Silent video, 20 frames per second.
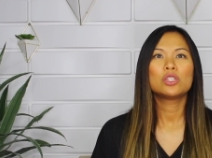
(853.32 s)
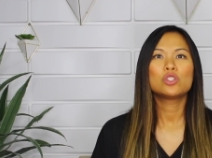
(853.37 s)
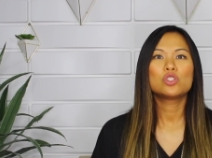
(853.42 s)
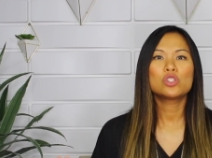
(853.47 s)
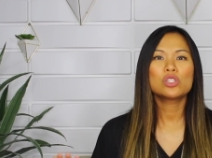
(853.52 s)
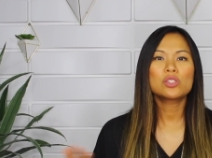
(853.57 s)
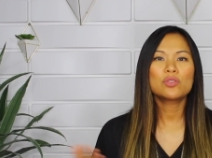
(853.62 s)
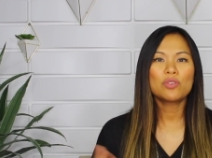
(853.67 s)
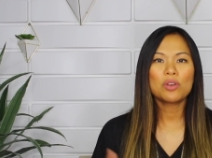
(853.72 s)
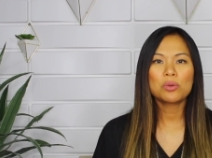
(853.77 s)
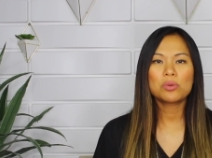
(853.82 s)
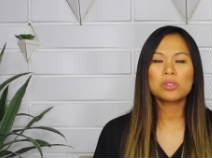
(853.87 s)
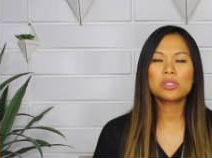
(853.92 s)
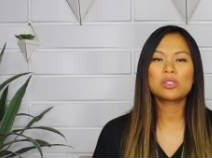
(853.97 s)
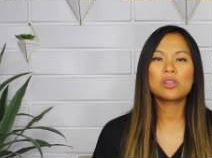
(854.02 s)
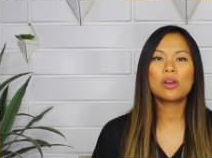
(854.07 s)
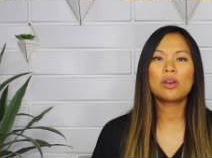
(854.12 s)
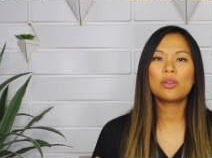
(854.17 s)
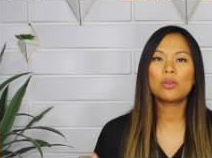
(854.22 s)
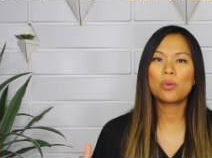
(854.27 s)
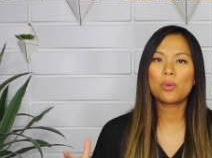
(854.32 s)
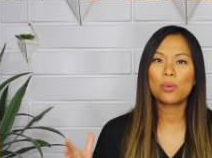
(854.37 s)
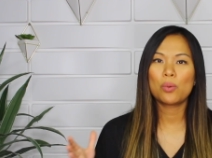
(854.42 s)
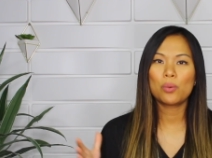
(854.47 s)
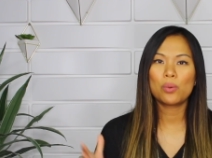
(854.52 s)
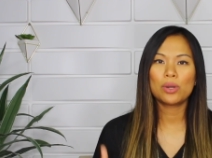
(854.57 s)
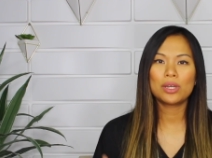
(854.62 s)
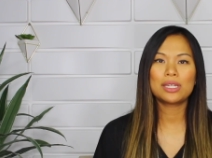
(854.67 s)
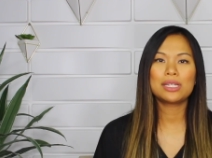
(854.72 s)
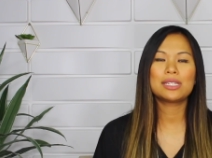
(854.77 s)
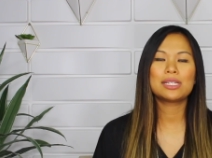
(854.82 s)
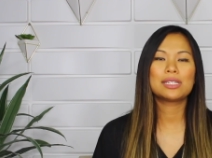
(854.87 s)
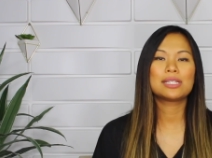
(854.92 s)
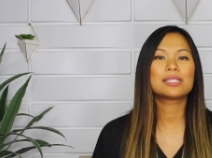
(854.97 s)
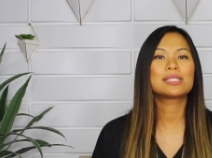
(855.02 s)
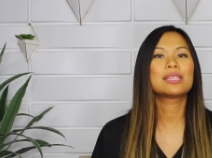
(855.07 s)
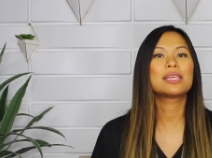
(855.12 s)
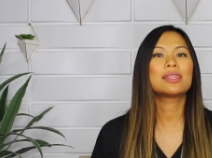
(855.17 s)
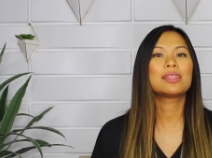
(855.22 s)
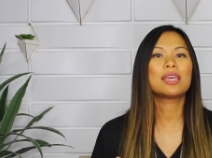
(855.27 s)
just focus on what it
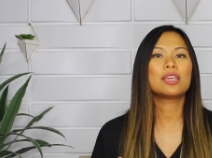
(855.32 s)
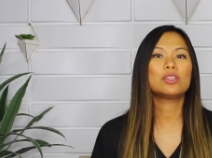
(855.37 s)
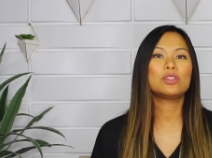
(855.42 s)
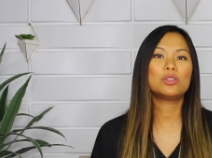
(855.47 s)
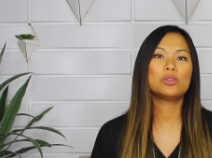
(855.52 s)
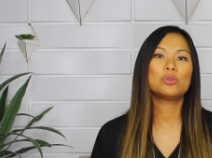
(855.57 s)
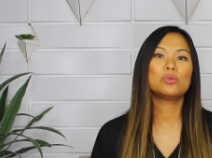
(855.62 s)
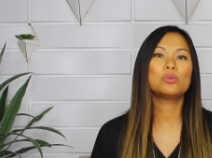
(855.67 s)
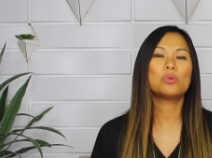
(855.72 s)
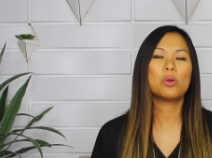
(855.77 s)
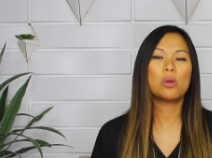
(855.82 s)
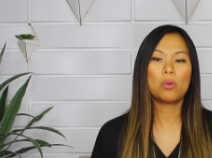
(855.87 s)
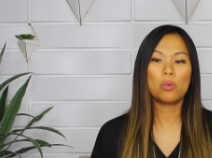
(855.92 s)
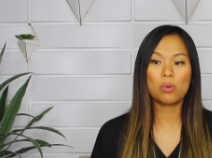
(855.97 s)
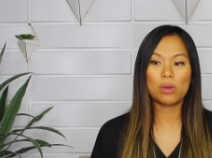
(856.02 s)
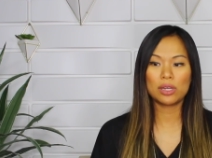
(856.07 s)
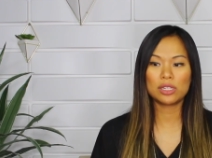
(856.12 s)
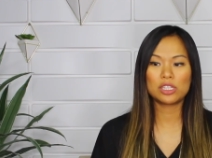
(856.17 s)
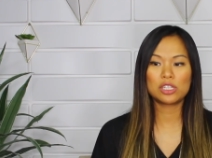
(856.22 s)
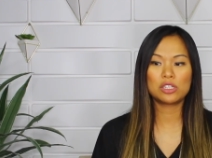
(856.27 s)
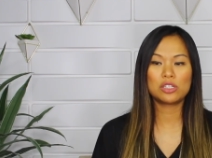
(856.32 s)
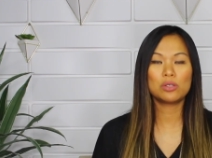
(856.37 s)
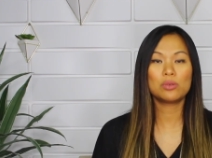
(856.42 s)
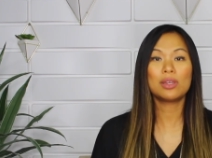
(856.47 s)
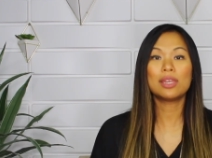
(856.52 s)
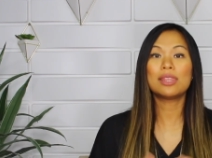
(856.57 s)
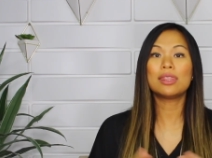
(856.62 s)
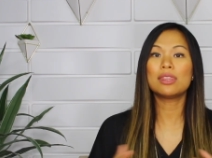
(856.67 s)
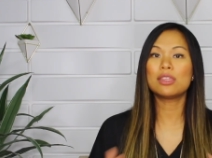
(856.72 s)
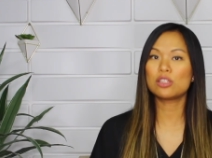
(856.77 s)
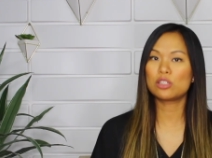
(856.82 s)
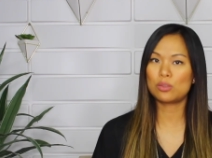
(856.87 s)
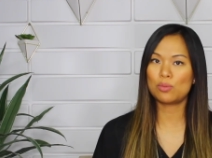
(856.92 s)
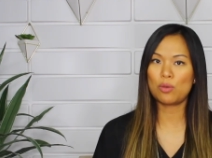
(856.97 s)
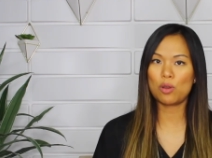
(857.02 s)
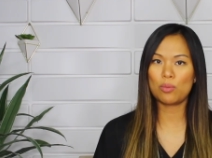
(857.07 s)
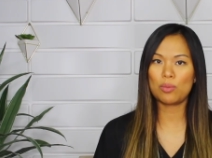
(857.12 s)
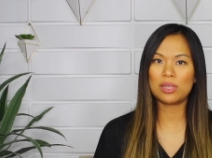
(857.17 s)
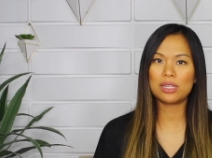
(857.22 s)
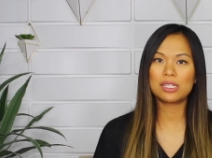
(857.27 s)
is that you want to do in this
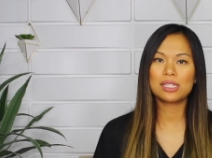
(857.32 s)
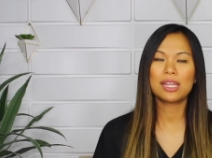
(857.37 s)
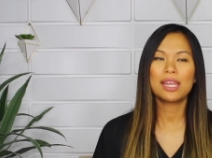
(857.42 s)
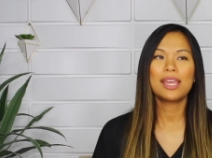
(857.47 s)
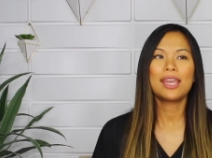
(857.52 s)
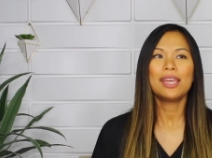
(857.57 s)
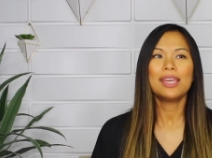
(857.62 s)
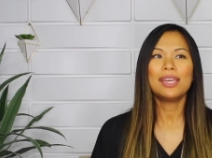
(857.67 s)
moment.